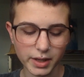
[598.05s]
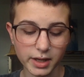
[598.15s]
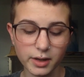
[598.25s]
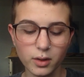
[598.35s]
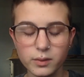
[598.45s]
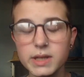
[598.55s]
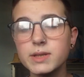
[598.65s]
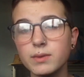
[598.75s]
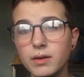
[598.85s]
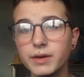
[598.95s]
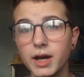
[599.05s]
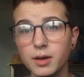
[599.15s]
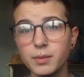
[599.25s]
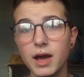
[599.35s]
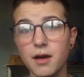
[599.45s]
and it always swelled
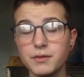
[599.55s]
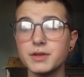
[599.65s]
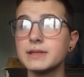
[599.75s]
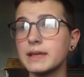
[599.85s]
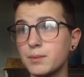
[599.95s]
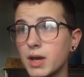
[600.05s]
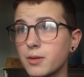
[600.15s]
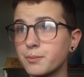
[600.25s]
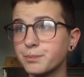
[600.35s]
up after sleeping.